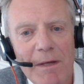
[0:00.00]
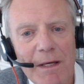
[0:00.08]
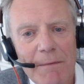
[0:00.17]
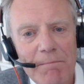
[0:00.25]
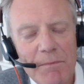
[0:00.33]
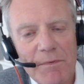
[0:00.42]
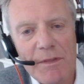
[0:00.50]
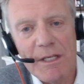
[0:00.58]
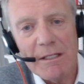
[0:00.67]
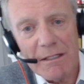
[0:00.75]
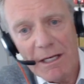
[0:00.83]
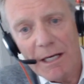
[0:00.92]
um,
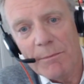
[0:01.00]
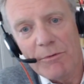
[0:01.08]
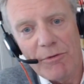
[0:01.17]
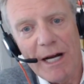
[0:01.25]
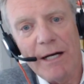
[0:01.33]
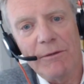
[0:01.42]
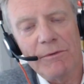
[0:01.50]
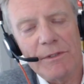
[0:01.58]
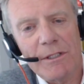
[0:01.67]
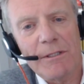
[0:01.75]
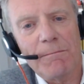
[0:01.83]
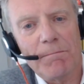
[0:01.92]
this time
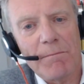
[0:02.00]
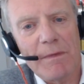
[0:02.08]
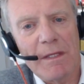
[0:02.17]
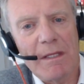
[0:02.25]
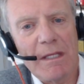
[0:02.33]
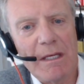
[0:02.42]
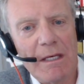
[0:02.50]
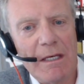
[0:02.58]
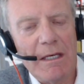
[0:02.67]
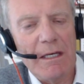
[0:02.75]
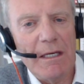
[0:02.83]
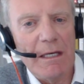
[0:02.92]
around, yeah.
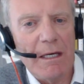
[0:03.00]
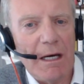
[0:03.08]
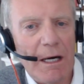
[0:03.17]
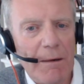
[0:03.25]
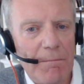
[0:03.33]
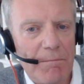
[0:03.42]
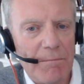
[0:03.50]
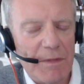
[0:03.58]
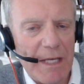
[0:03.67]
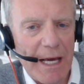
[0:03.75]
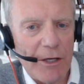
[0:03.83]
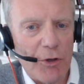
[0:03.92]
the um,
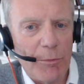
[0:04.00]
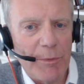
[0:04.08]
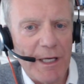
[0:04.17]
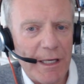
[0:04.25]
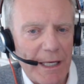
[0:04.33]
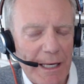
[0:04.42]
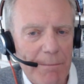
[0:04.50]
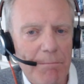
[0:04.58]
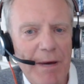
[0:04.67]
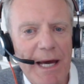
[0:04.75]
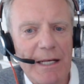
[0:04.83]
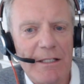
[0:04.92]
the economic
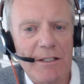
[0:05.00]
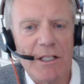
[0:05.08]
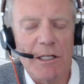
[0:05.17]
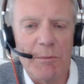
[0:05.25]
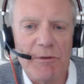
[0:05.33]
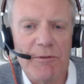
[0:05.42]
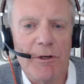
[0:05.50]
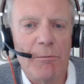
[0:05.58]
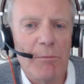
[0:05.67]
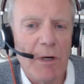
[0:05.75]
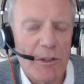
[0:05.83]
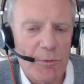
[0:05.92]
impact is going to be
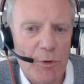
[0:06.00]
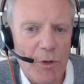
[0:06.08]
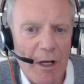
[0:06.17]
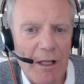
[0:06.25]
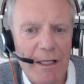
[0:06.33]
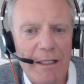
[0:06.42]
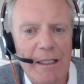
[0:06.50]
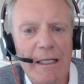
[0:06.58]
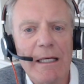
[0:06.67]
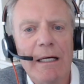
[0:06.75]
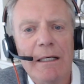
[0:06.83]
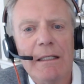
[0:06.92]
felt much more
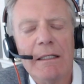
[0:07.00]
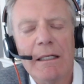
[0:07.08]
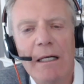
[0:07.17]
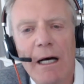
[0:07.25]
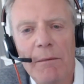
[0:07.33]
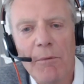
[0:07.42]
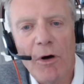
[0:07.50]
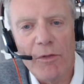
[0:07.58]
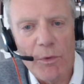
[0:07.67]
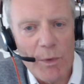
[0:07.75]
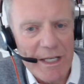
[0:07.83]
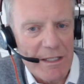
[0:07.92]
clearly um,
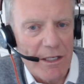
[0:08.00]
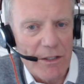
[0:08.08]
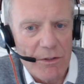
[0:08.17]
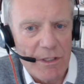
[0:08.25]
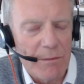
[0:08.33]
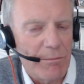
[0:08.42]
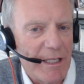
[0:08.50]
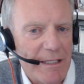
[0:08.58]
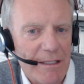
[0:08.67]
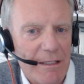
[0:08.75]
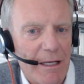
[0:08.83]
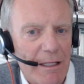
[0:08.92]
on the West Coast in
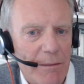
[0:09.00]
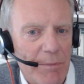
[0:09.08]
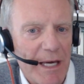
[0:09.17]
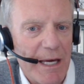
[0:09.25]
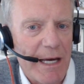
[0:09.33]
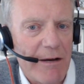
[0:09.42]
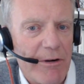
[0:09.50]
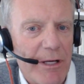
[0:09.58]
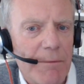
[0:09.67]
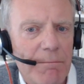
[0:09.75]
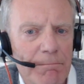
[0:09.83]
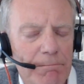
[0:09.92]
places like the Bay
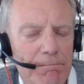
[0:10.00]
Area.